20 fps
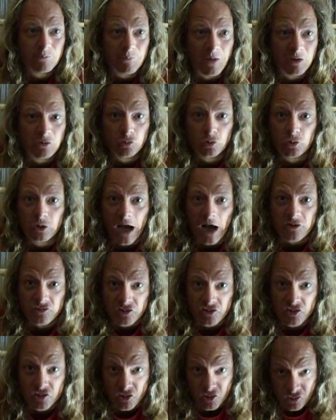My
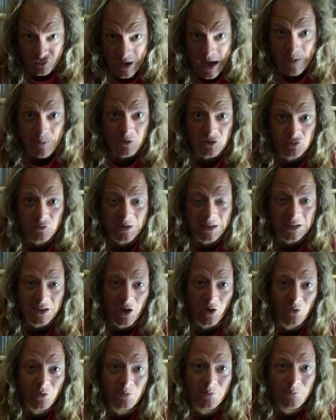2,000 subscribers video.
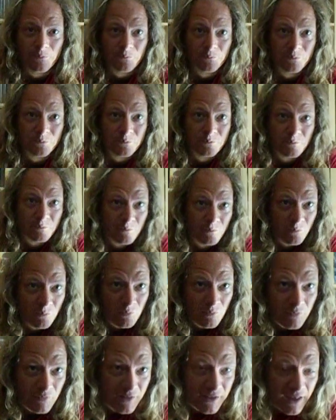
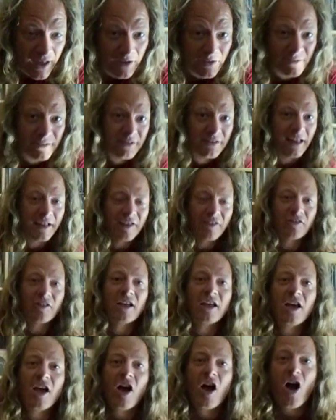Yeah.
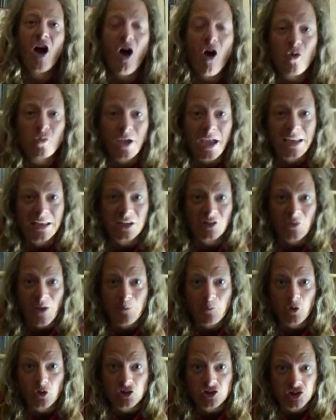Okay, so
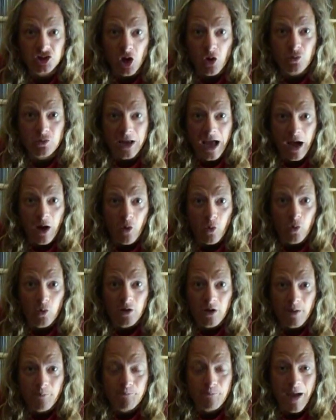I'm gonna show now
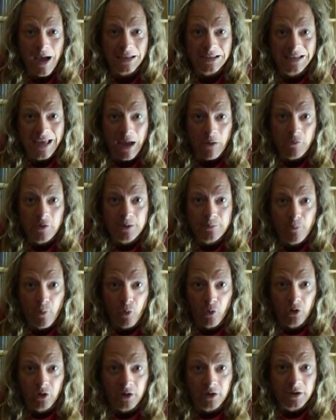my Gary
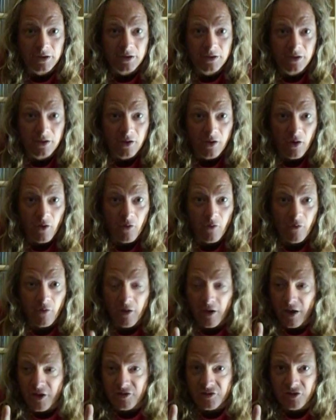Moore
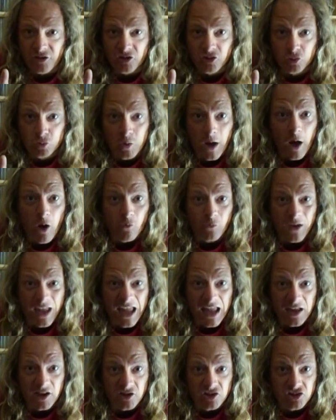
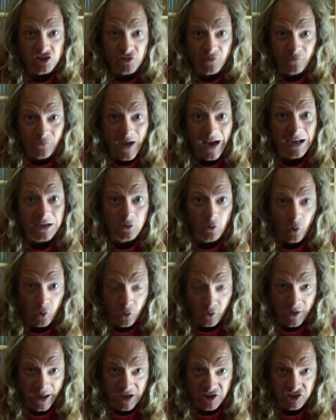12-inch vinyl
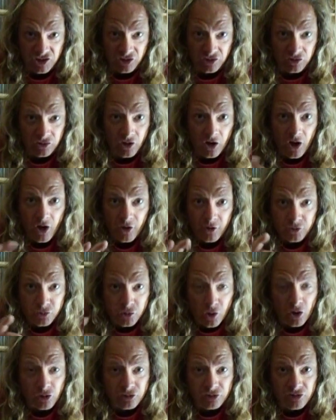collection,
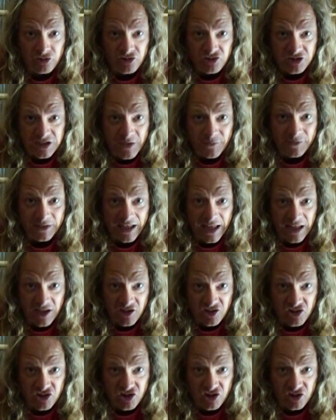not
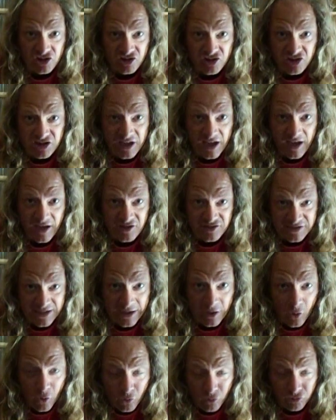7-inch
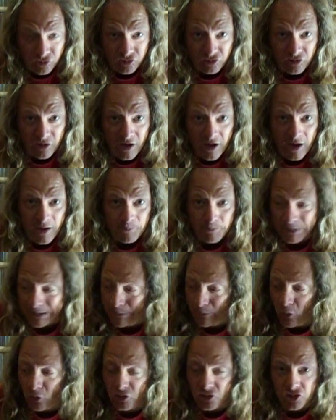singles, but
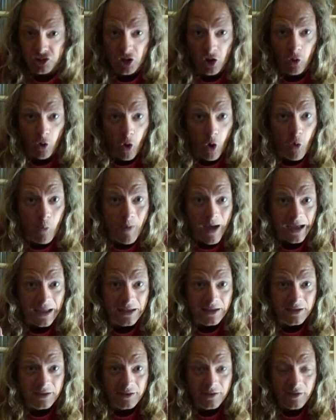I'm going to show all
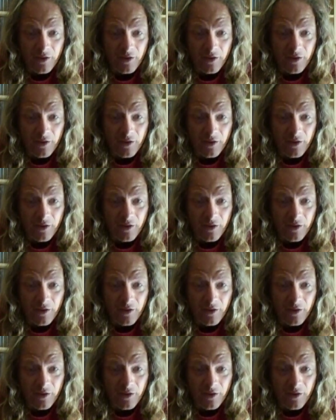my